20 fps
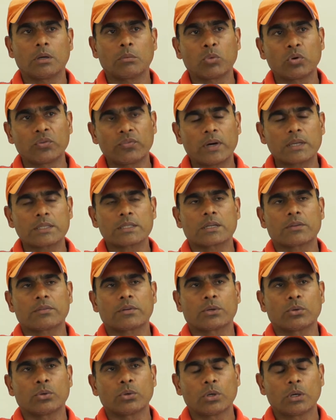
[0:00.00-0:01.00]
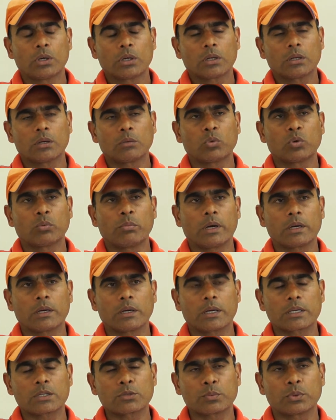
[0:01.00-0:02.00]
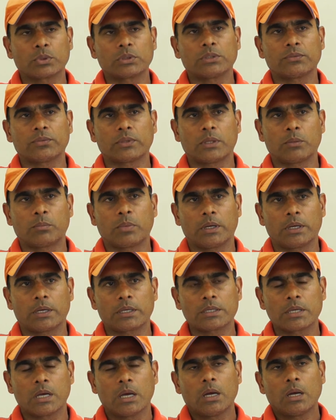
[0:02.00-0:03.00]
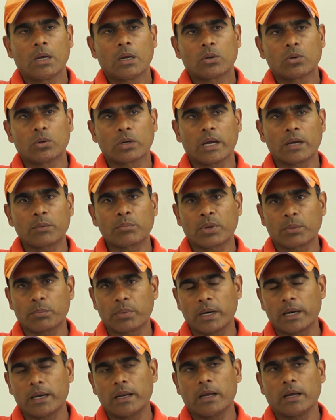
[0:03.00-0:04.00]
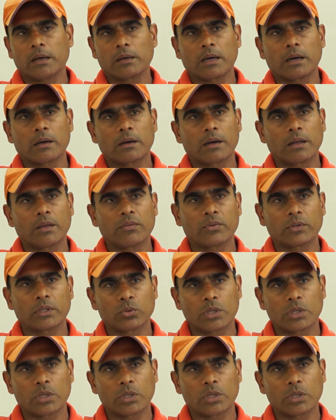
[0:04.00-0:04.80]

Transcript: the more faster we do, the more better exposure for the players to get prepared and get ready for